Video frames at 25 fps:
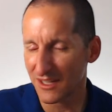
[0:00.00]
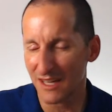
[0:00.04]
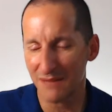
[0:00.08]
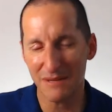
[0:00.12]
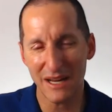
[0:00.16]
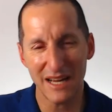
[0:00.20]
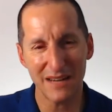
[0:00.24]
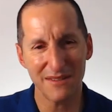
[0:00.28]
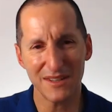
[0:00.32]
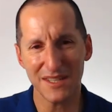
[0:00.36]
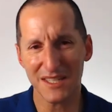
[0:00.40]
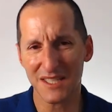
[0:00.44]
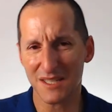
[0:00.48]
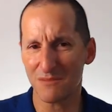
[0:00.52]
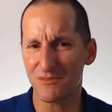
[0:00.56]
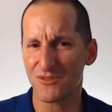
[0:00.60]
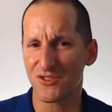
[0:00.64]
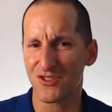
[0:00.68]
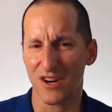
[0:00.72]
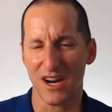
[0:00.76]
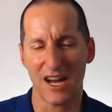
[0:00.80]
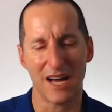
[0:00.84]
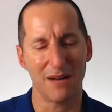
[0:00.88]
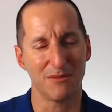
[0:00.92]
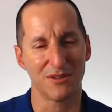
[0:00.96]
look, I'm having some
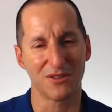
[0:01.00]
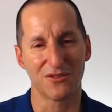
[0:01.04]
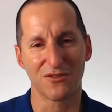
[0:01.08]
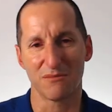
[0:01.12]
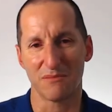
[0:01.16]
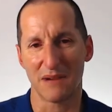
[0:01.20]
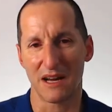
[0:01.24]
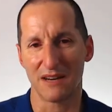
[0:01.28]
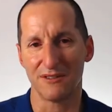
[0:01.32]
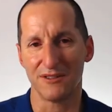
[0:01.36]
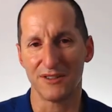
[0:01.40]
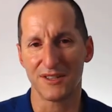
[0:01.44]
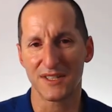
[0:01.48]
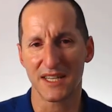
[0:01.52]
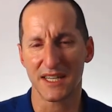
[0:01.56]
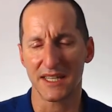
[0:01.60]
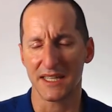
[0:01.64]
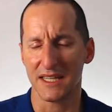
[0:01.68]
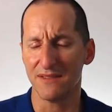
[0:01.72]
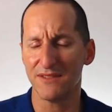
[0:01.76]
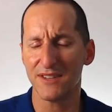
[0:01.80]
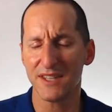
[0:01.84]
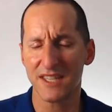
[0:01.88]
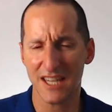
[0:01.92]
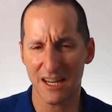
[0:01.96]
dramas with my
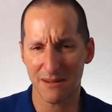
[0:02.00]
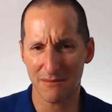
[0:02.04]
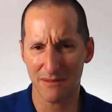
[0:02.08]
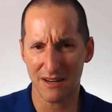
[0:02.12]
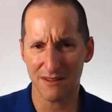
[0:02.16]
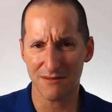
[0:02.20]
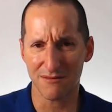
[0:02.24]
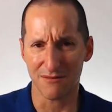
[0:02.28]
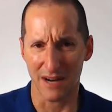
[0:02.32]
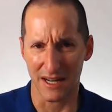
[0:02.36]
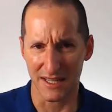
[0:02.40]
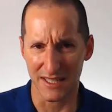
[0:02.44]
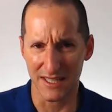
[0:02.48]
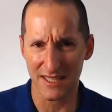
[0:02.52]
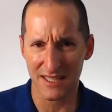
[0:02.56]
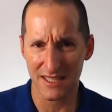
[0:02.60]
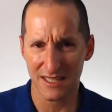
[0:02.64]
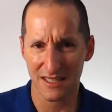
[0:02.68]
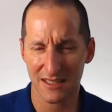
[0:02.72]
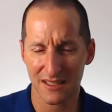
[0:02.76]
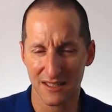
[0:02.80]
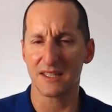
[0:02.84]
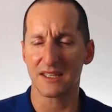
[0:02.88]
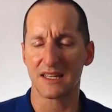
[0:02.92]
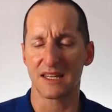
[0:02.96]
routine. Every time I run
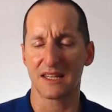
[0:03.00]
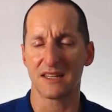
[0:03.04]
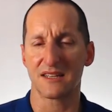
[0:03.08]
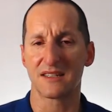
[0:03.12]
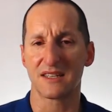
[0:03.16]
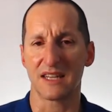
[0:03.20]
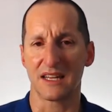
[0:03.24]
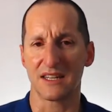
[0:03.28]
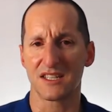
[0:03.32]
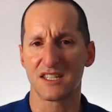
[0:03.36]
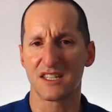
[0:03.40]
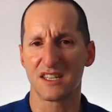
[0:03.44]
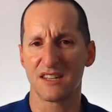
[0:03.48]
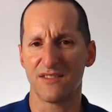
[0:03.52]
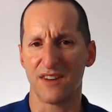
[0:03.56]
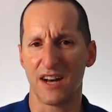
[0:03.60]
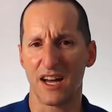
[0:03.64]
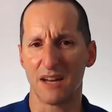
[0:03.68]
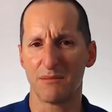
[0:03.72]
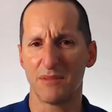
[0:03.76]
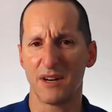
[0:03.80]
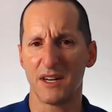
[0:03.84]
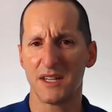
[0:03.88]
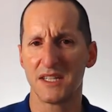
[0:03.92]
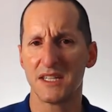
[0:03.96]
it, it does
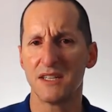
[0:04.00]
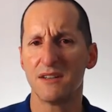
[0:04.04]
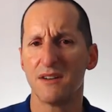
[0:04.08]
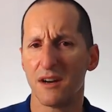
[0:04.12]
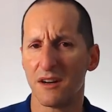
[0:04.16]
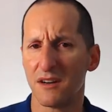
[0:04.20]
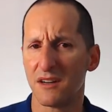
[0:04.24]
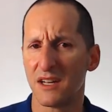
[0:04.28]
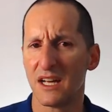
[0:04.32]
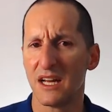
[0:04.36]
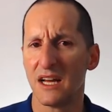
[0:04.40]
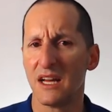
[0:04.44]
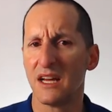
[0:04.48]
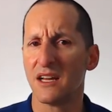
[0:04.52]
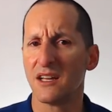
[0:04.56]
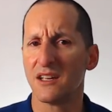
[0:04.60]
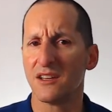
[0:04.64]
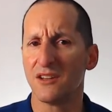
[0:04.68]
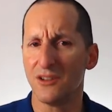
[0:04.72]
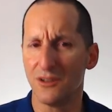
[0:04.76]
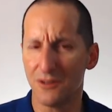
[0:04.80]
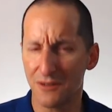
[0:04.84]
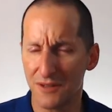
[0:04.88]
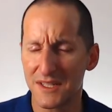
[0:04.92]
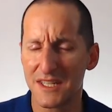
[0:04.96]
divide by 0.
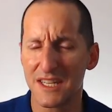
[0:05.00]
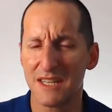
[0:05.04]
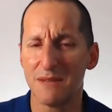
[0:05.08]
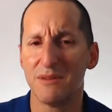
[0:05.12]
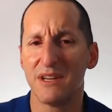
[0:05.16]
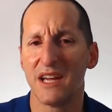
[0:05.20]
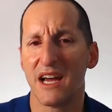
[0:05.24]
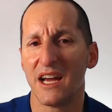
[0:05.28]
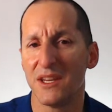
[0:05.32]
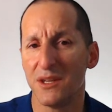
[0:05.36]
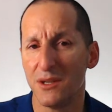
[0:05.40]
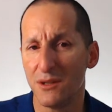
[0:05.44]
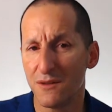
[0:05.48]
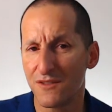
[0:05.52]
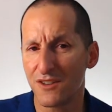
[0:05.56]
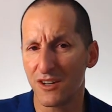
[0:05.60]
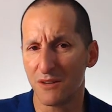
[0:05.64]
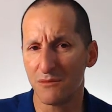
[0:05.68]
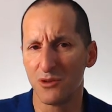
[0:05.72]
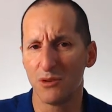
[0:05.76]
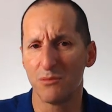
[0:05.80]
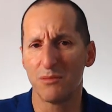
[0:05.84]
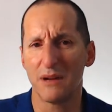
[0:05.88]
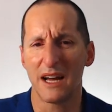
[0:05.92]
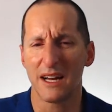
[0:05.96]
You're a DBA. You've
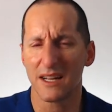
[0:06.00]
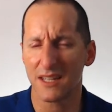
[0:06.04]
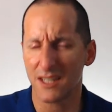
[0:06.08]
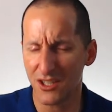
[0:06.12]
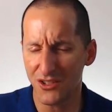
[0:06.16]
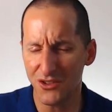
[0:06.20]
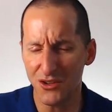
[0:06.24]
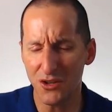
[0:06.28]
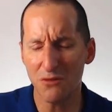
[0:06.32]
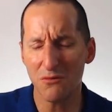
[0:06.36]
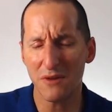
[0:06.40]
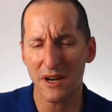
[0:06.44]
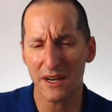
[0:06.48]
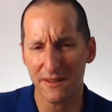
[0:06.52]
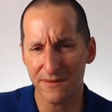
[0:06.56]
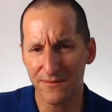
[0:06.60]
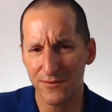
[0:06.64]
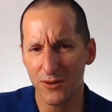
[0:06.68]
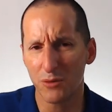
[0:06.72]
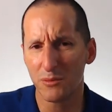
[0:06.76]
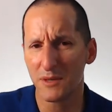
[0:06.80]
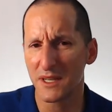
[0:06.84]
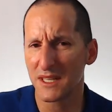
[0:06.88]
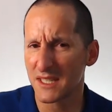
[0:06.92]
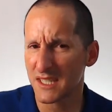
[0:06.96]
got more power. Can you run it
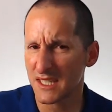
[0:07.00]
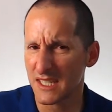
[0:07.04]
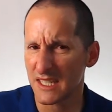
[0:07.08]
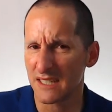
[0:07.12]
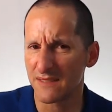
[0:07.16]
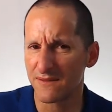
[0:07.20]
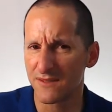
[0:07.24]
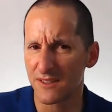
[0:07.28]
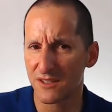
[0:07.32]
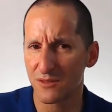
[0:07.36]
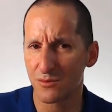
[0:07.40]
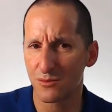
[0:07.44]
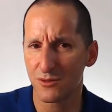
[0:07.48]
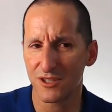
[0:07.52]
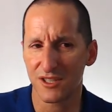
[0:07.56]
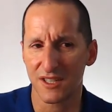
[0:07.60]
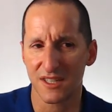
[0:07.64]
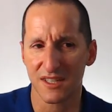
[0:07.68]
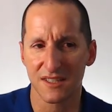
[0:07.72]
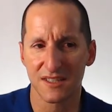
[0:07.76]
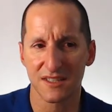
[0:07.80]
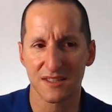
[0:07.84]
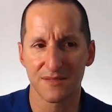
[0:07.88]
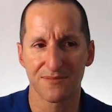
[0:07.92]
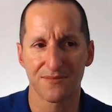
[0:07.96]
for me and see if it
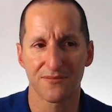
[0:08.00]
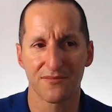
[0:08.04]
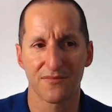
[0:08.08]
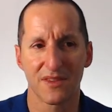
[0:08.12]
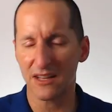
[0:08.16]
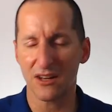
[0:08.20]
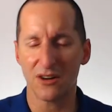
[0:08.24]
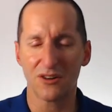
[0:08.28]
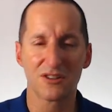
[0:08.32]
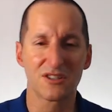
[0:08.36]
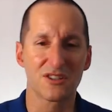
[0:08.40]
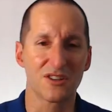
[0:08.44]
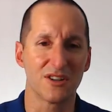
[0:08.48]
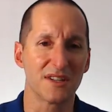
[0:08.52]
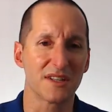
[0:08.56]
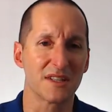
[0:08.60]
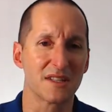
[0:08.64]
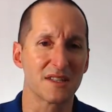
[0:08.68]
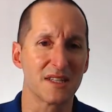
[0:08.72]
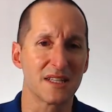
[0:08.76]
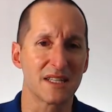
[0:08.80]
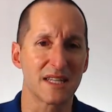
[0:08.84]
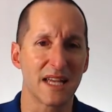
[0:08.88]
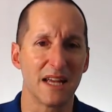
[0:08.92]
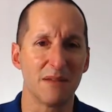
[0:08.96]
works? He logs on
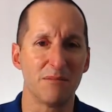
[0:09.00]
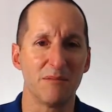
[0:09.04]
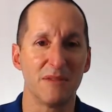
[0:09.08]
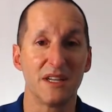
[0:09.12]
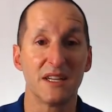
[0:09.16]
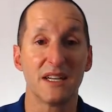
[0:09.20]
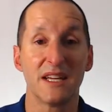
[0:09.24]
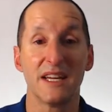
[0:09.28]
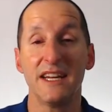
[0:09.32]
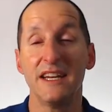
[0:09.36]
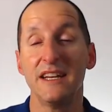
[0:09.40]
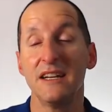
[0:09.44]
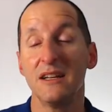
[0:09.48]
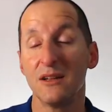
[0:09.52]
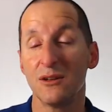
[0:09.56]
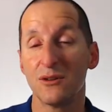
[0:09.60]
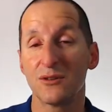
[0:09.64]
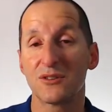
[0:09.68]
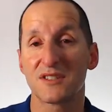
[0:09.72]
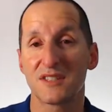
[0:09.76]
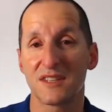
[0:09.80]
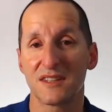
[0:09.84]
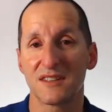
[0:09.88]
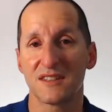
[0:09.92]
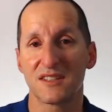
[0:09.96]
as sysadmin. He
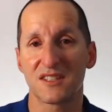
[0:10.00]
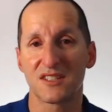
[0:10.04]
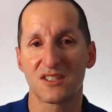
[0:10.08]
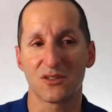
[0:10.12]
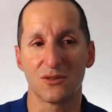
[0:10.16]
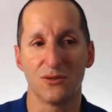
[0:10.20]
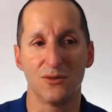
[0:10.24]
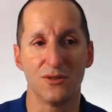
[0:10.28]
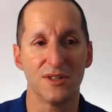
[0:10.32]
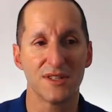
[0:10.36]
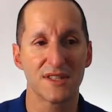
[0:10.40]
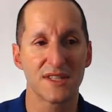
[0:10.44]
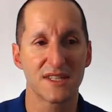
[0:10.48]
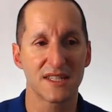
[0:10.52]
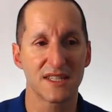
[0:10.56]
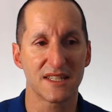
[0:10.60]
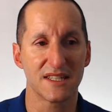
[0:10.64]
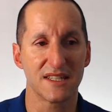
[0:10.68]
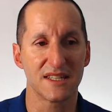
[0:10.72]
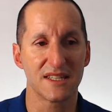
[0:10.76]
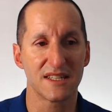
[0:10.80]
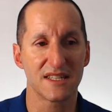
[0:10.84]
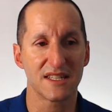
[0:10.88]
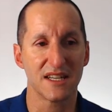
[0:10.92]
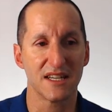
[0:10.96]
looks at the source
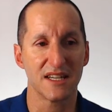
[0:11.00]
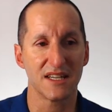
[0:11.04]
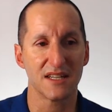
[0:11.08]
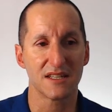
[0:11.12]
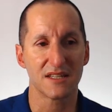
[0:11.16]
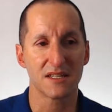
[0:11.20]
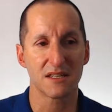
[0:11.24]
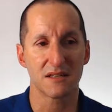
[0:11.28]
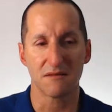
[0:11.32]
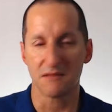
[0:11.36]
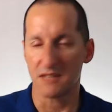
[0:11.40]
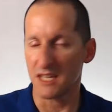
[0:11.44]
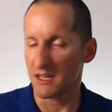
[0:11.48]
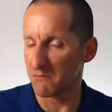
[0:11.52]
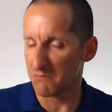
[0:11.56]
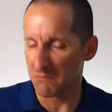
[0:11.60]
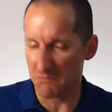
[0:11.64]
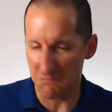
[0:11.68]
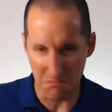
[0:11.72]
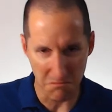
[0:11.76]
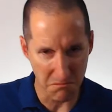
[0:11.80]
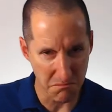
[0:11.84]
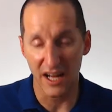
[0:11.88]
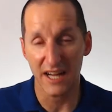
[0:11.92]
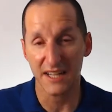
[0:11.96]
and says,
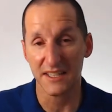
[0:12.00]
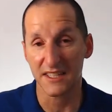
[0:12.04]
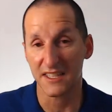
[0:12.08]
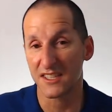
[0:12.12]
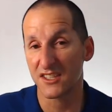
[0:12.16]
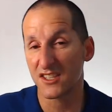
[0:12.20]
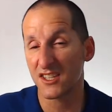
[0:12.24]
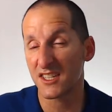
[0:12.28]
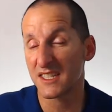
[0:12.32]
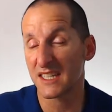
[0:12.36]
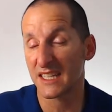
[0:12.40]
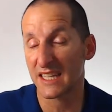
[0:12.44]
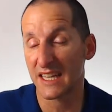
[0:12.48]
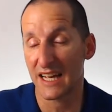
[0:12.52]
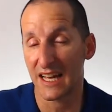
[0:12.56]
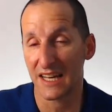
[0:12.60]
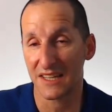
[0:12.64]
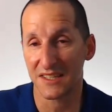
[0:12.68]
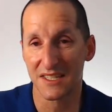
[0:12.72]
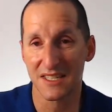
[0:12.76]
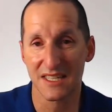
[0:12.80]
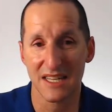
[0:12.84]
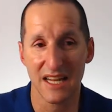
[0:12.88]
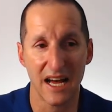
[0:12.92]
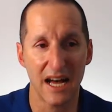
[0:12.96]
yep, fine. It's just a
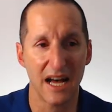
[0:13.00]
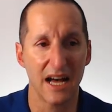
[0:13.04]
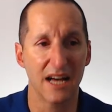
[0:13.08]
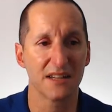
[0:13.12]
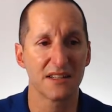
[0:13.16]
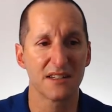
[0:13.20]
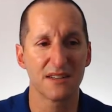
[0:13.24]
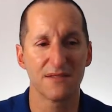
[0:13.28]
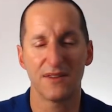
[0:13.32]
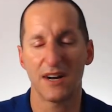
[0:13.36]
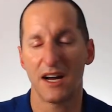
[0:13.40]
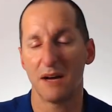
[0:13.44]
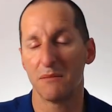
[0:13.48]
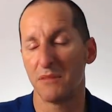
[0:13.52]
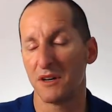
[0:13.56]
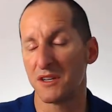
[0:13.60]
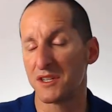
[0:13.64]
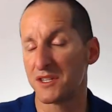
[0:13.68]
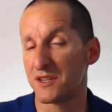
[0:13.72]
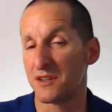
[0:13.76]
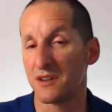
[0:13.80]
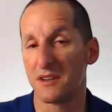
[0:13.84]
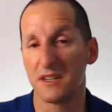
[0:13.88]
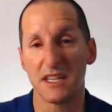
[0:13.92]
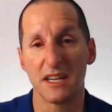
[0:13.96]
count star. Divide
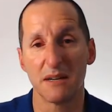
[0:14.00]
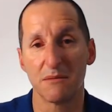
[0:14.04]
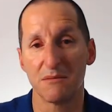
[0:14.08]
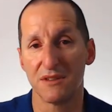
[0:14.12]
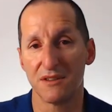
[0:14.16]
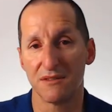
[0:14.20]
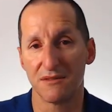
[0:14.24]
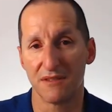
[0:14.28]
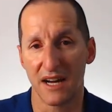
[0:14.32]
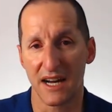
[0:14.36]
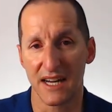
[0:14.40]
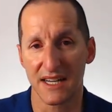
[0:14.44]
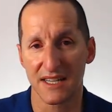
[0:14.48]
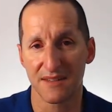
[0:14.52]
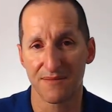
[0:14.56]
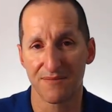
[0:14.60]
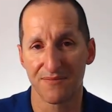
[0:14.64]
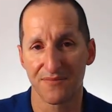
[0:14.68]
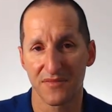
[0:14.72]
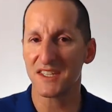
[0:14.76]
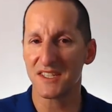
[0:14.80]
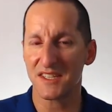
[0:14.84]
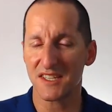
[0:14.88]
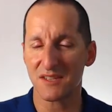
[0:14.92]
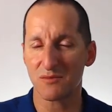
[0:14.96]
by 0. Yep, you're right.
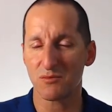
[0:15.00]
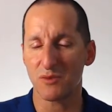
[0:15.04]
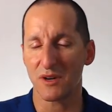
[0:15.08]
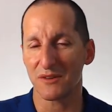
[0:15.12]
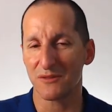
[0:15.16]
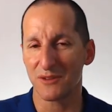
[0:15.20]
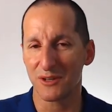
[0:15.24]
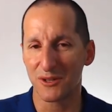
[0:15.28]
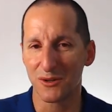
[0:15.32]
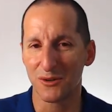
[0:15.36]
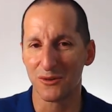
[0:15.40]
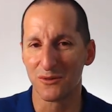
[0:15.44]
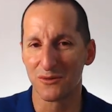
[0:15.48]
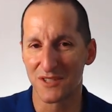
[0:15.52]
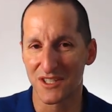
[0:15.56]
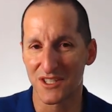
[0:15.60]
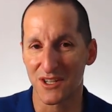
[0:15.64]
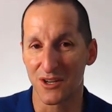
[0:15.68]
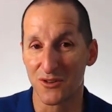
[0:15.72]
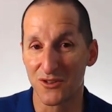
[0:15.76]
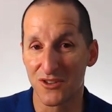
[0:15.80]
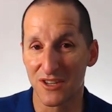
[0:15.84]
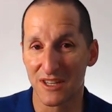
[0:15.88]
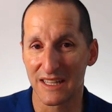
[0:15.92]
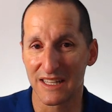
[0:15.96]
This is what we call
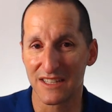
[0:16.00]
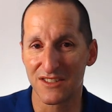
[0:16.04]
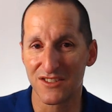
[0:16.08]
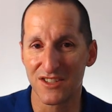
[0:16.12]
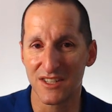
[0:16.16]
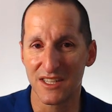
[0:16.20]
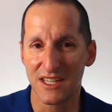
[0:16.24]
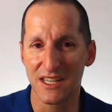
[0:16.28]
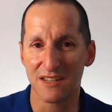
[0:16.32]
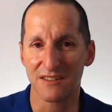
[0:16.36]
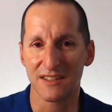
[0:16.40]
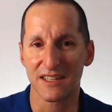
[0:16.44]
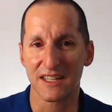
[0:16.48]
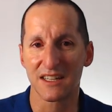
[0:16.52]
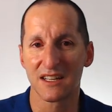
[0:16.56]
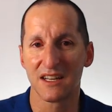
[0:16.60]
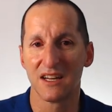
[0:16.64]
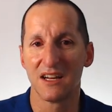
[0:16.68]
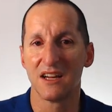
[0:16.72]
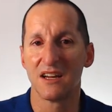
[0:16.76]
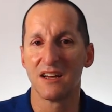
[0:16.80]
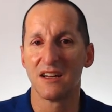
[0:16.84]
social engineering.